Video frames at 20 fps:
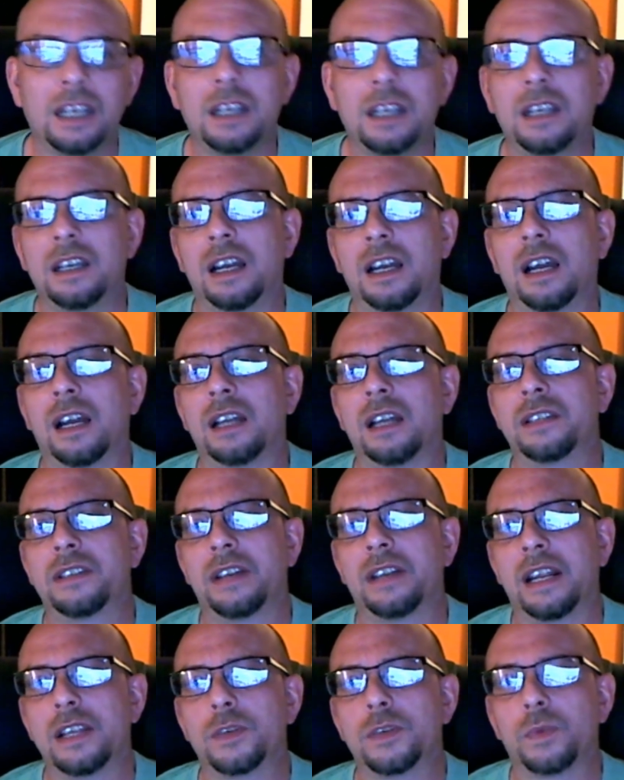Uh,
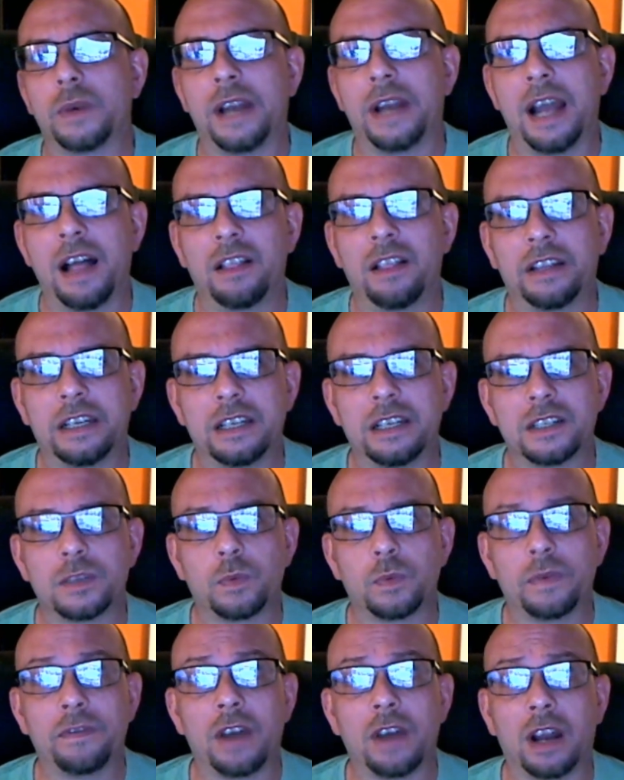today's reality is
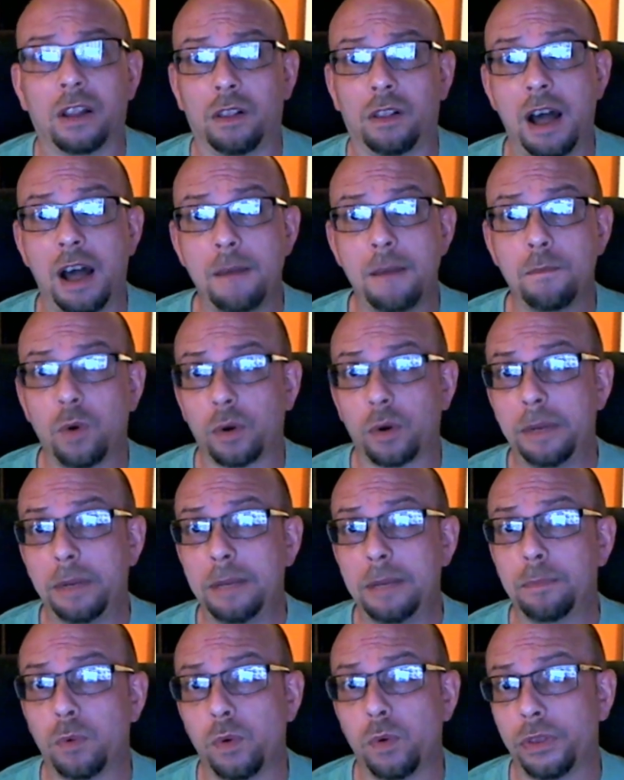we've got a lot more
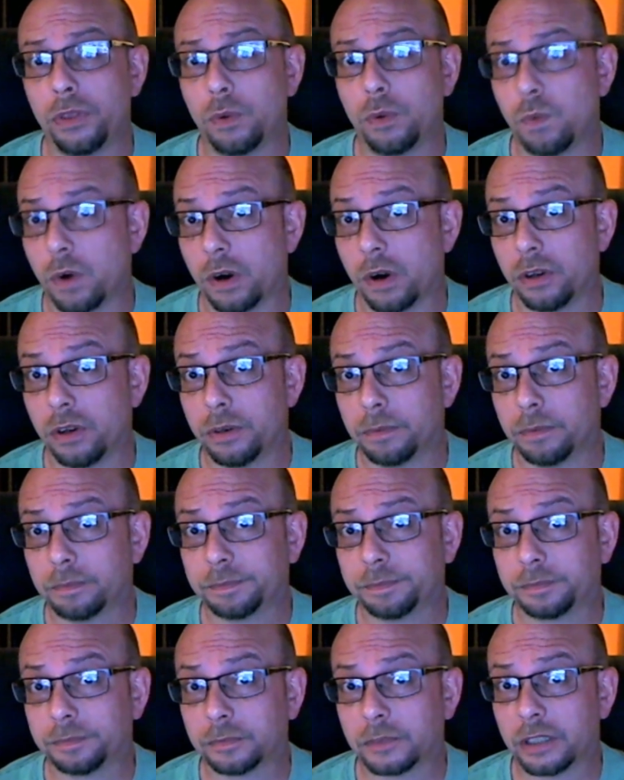people in the world.
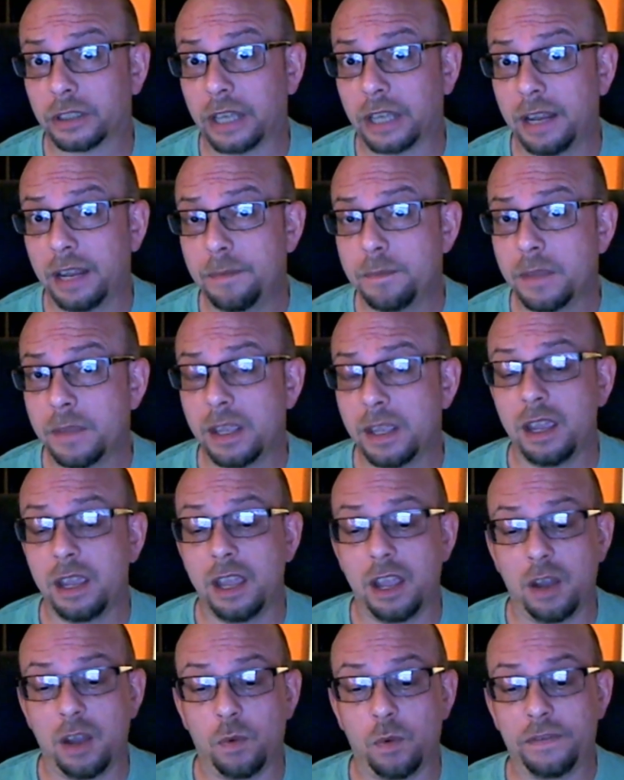Okay,
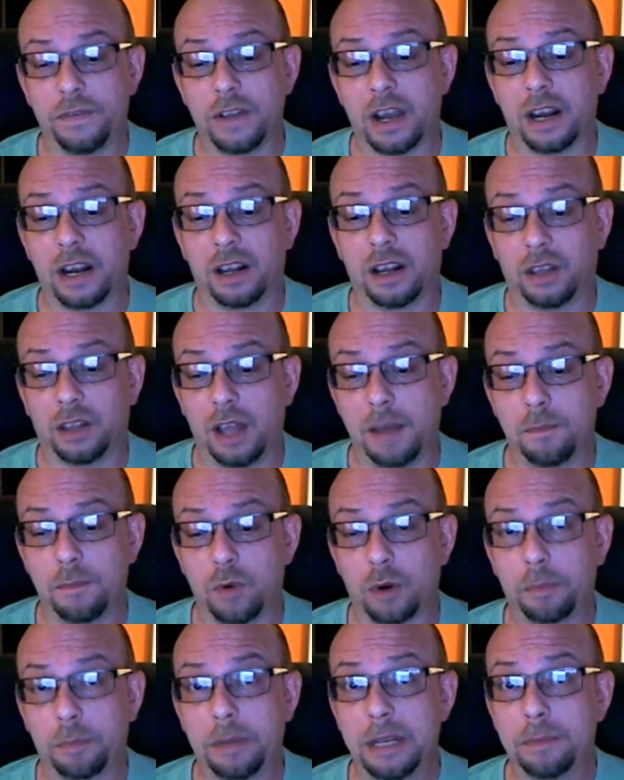we've got a lot
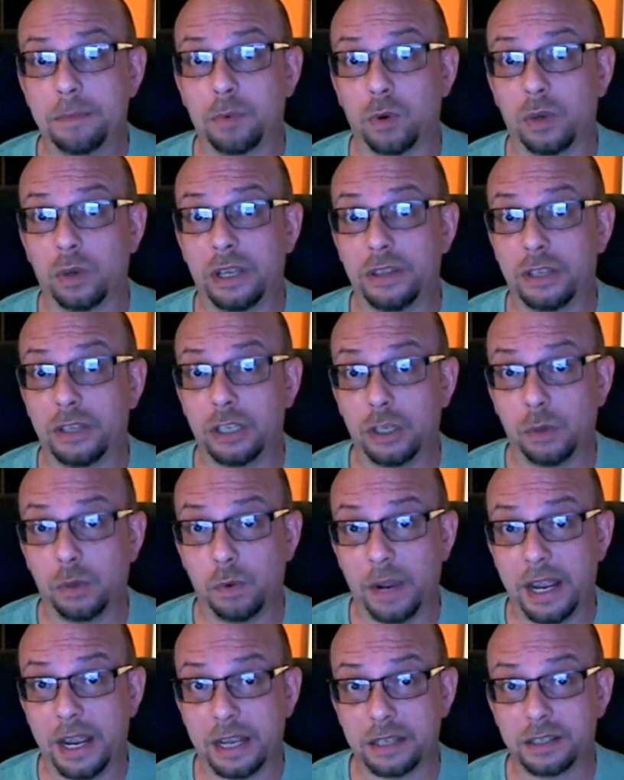more people in the
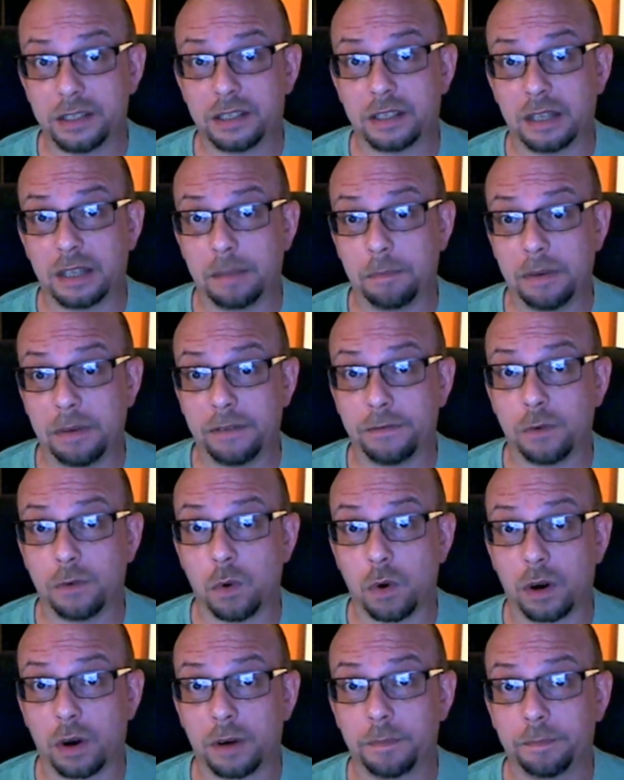U.S. than
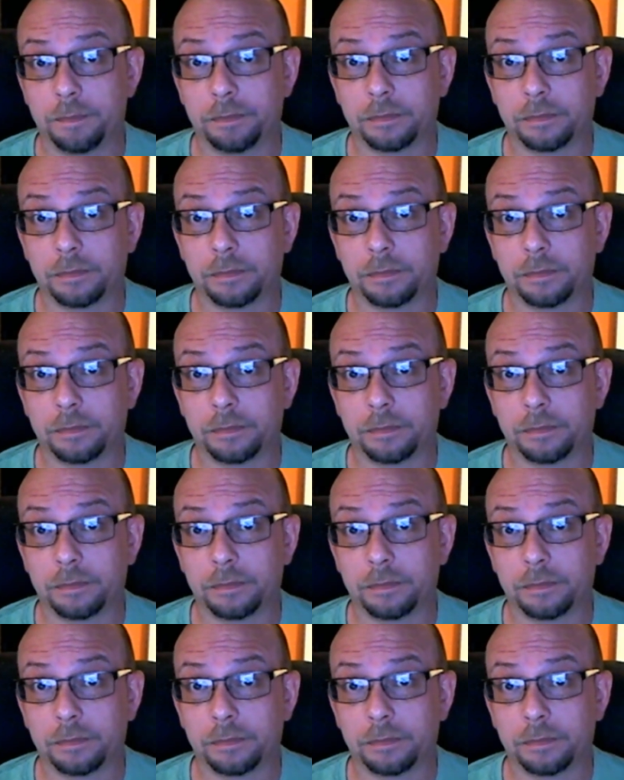before.